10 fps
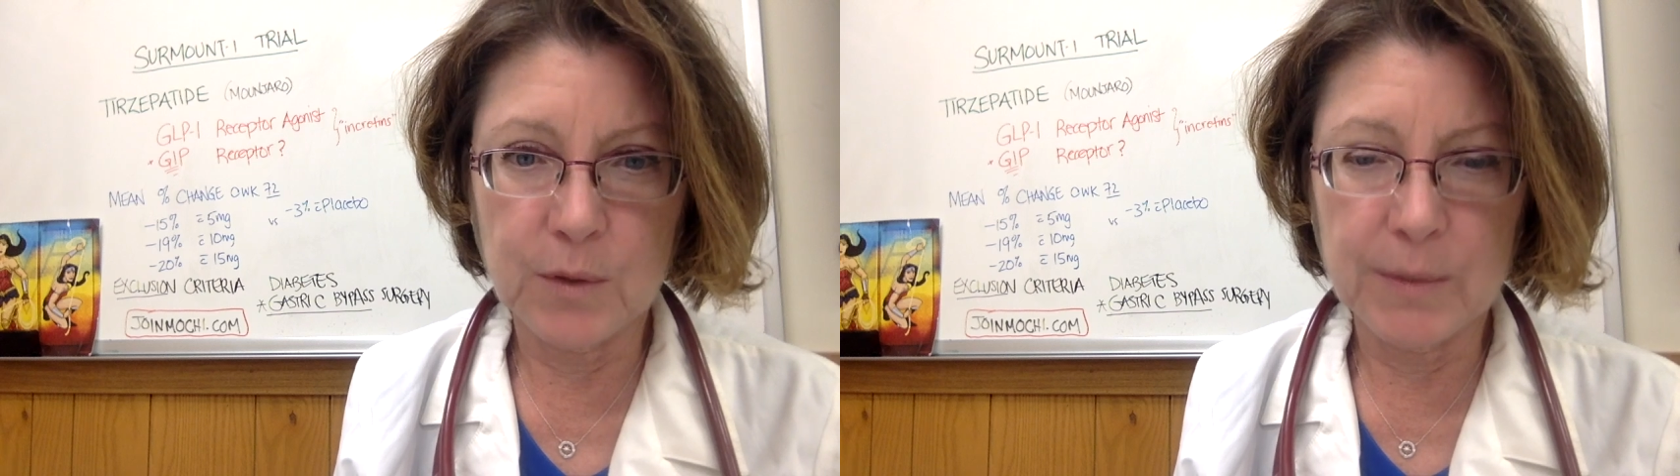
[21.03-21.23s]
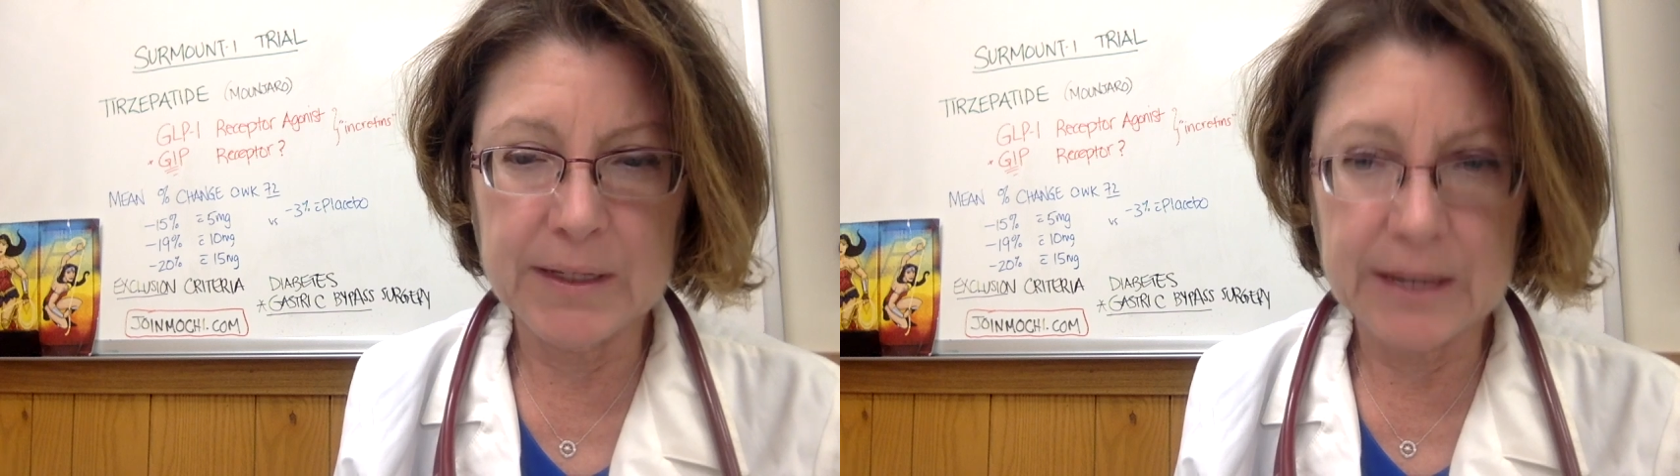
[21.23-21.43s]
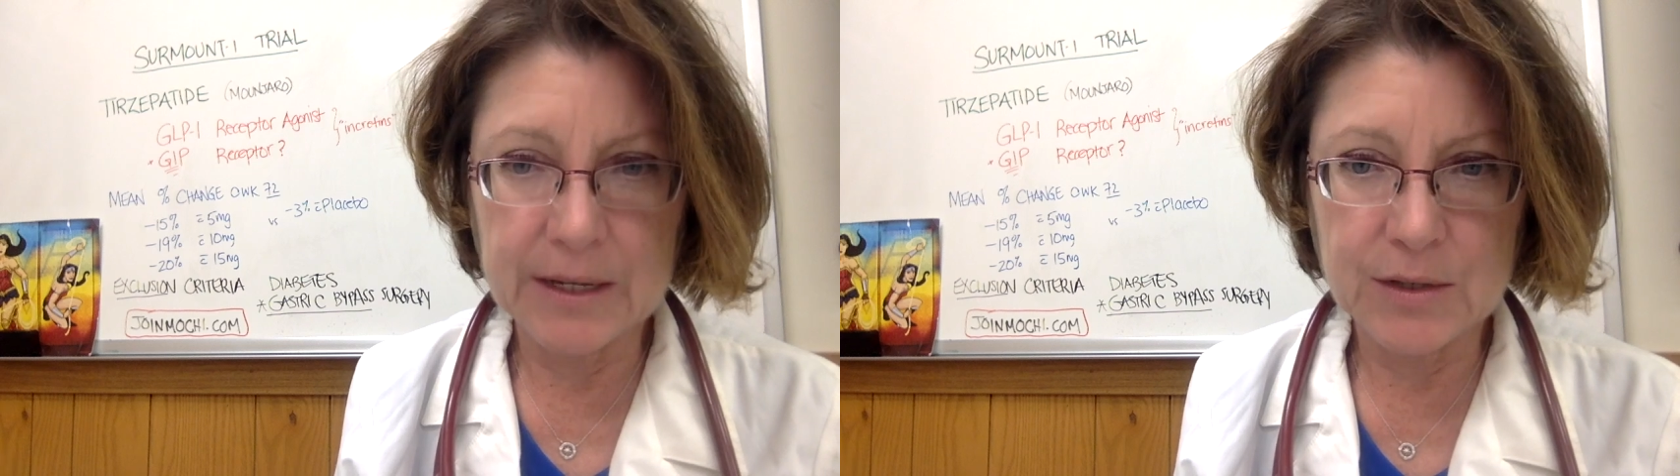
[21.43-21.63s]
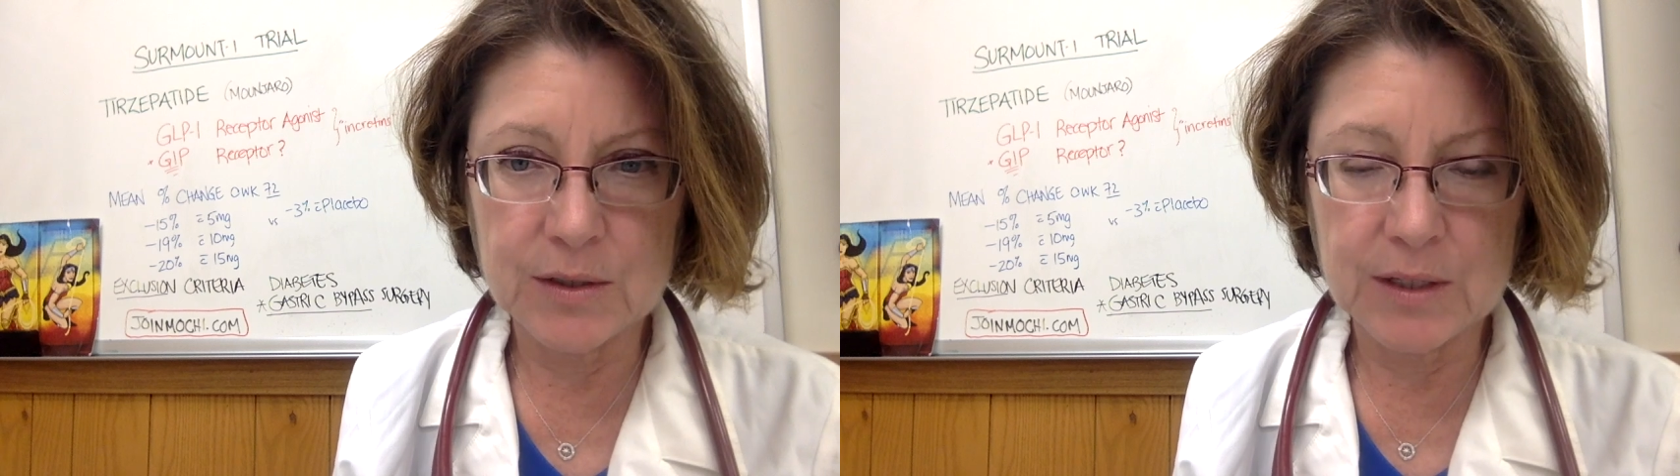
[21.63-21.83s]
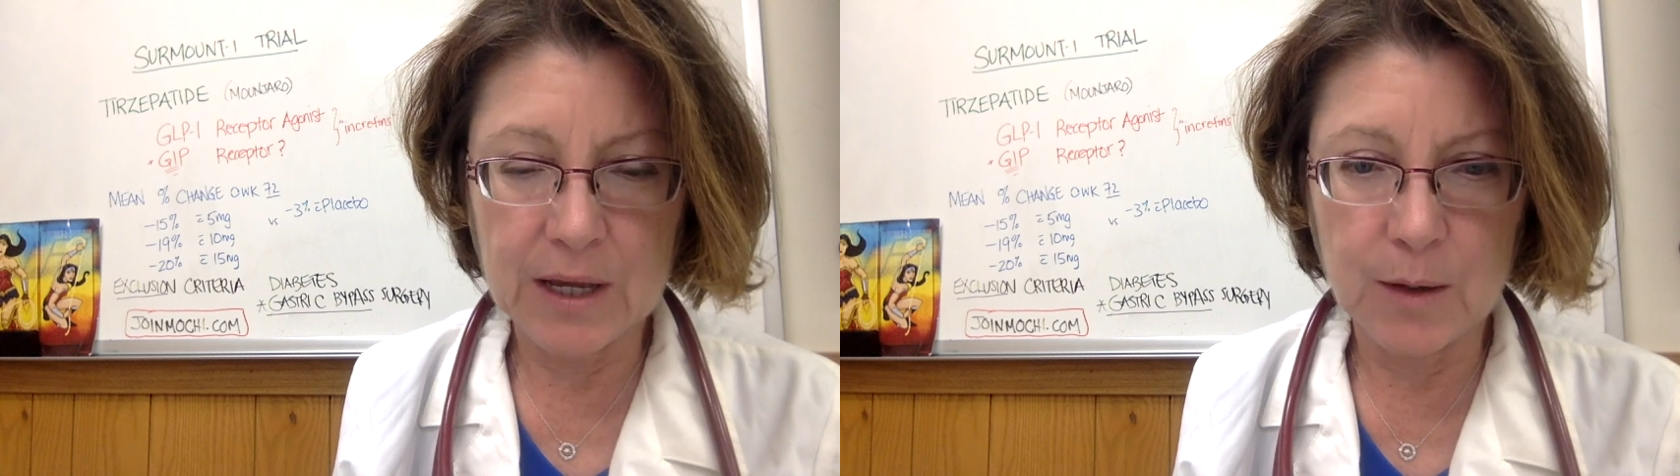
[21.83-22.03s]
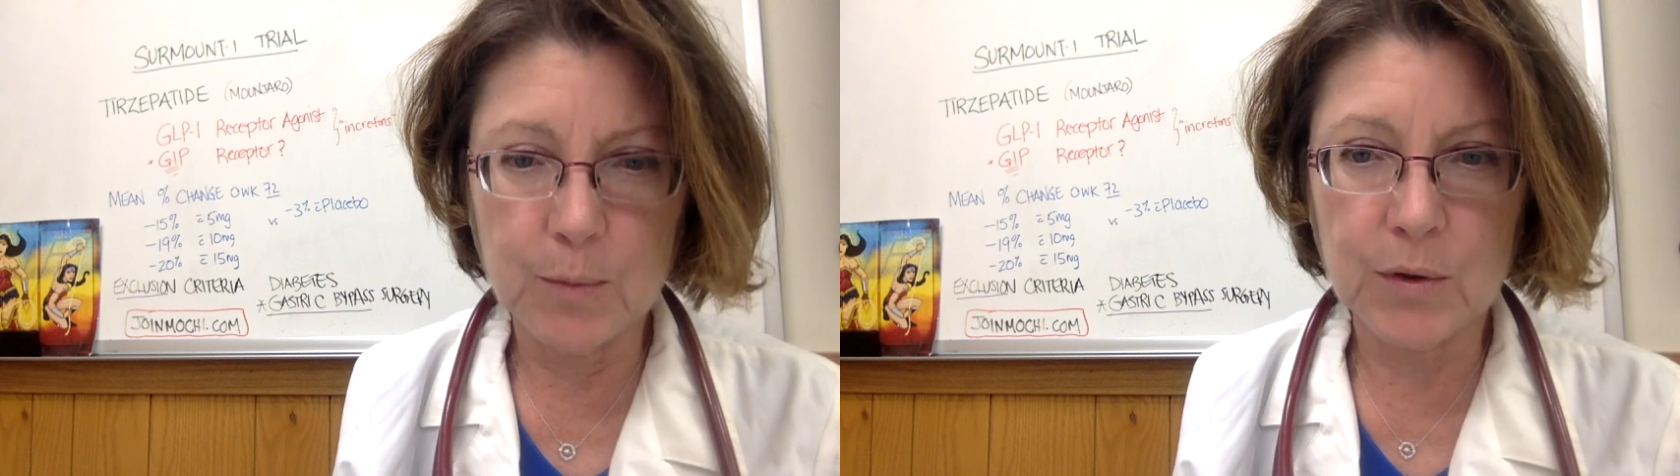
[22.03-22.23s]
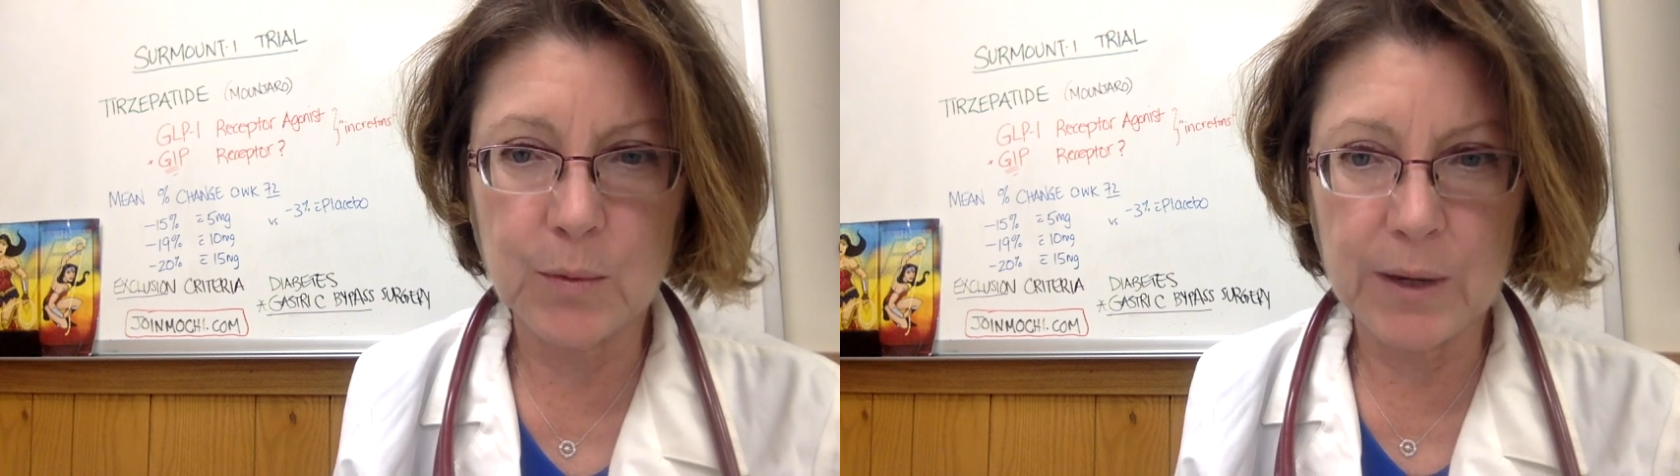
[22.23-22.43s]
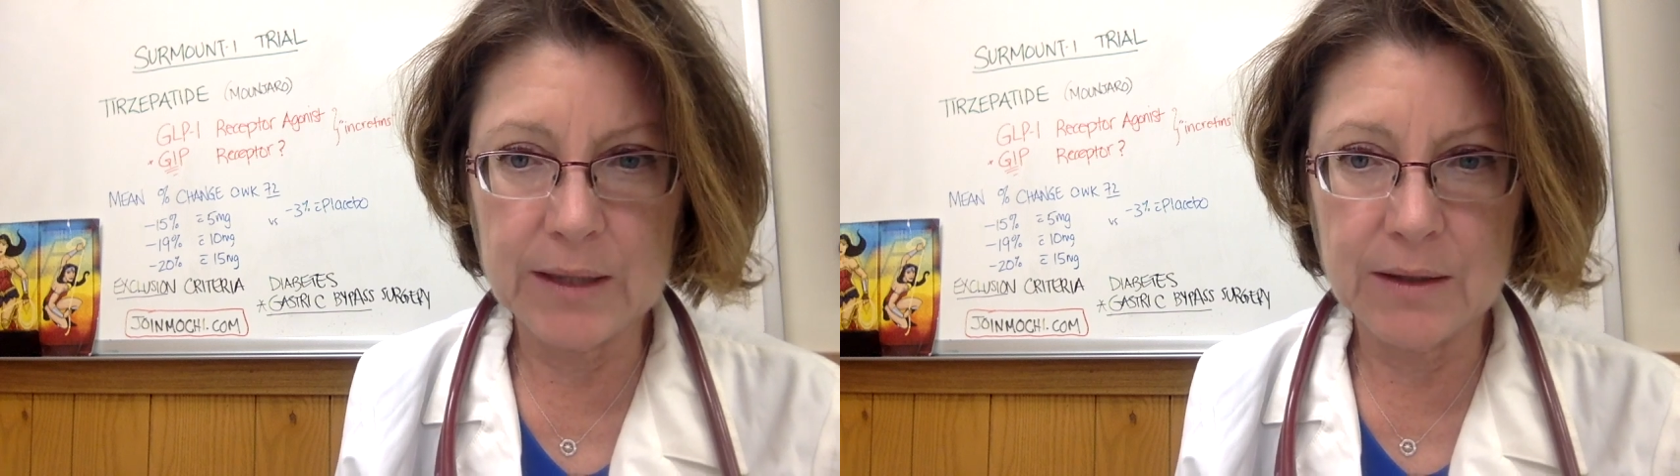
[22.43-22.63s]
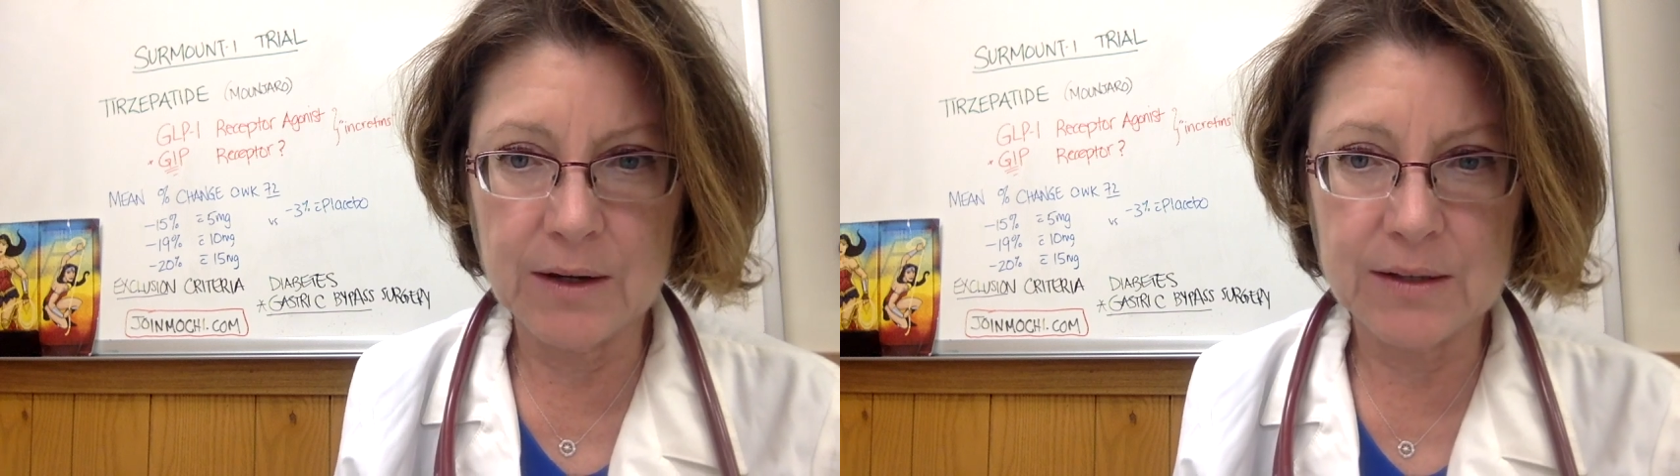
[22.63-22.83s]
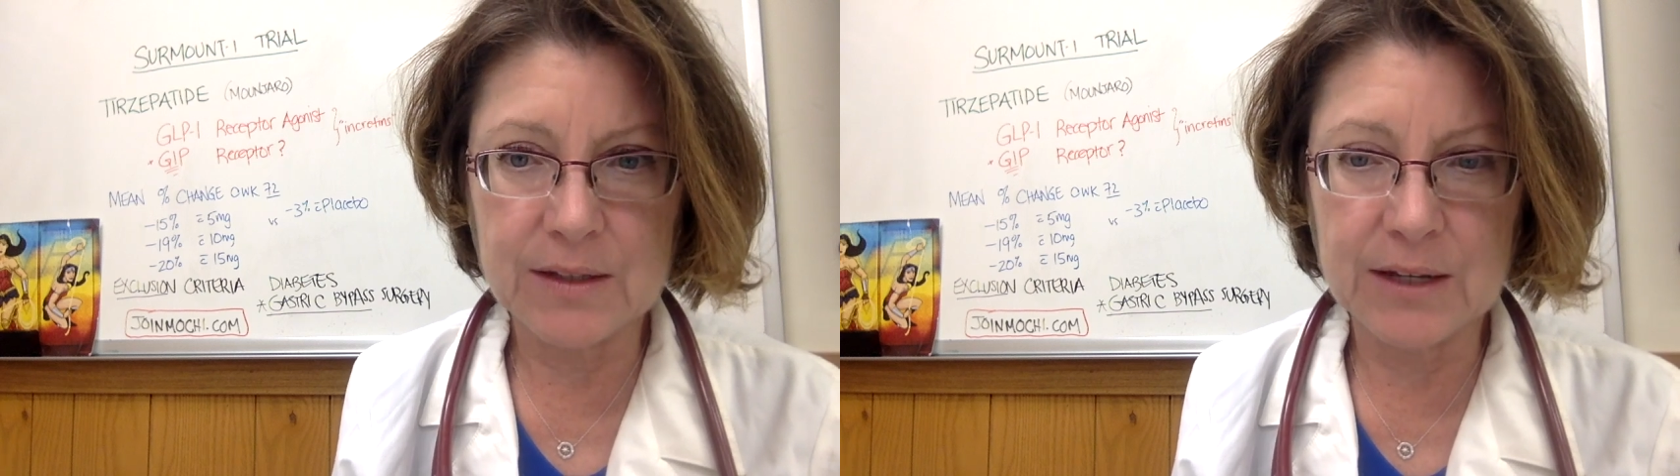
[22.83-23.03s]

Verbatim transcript: medication to help with weight loss.